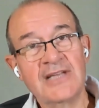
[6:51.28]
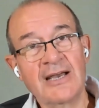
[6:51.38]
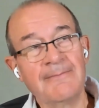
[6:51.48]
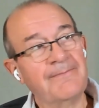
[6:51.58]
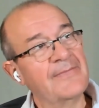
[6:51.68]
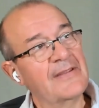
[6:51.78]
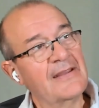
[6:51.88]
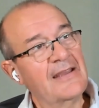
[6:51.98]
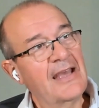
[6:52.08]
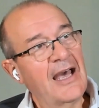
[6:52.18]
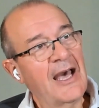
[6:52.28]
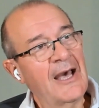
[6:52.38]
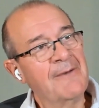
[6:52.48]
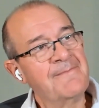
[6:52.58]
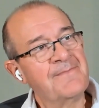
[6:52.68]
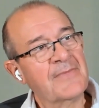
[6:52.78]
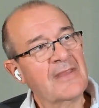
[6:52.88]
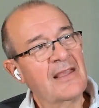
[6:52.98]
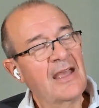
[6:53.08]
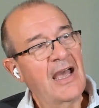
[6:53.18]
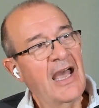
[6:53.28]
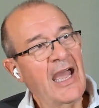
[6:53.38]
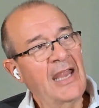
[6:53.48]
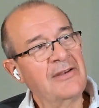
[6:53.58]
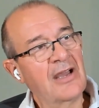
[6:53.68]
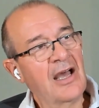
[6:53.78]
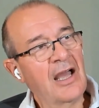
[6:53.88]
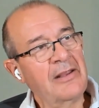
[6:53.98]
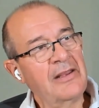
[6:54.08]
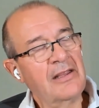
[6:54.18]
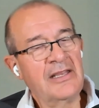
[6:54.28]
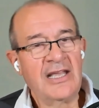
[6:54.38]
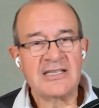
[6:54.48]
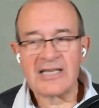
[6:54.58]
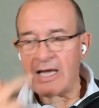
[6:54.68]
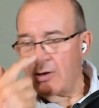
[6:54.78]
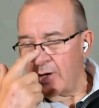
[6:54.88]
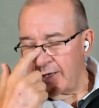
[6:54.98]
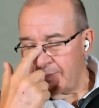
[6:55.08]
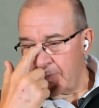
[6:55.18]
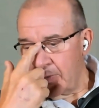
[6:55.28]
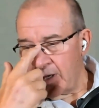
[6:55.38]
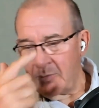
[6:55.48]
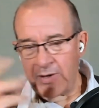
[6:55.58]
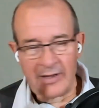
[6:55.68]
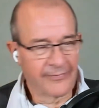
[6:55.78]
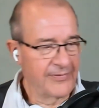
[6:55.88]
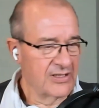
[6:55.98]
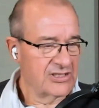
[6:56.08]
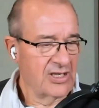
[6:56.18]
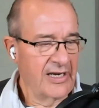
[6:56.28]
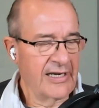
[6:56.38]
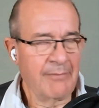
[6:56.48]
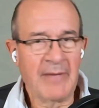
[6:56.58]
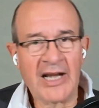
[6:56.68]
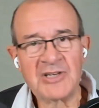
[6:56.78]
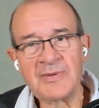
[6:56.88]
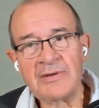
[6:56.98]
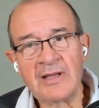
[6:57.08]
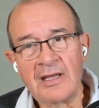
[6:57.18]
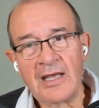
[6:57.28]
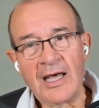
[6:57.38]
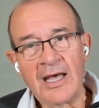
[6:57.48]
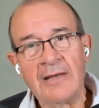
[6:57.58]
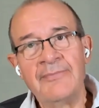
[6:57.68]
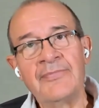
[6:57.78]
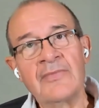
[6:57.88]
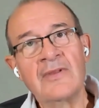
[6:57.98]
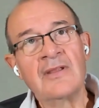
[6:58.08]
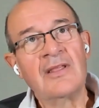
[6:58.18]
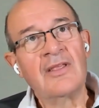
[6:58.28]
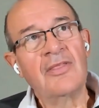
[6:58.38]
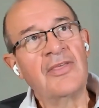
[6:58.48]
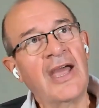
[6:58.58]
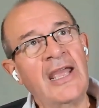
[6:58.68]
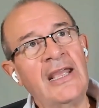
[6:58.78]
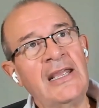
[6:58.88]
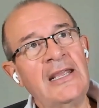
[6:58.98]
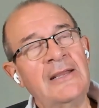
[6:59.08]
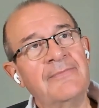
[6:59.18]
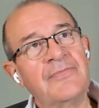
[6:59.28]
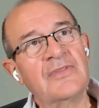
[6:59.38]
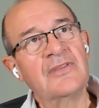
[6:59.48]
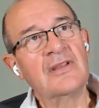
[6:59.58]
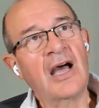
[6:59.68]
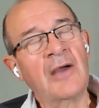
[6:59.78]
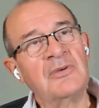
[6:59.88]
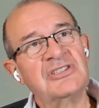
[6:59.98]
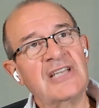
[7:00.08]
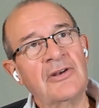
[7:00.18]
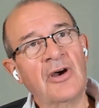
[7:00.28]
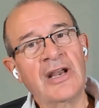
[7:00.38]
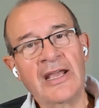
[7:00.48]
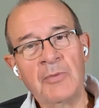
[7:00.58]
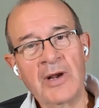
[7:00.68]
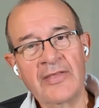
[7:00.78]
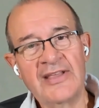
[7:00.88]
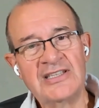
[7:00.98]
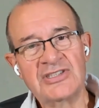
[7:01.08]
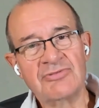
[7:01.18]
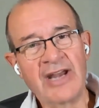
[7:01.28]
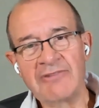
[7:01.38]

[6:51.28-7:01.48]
Yeah. Um, and I, years ago, I, uh, when I first started in management, um, they, I was sent on a, one of these three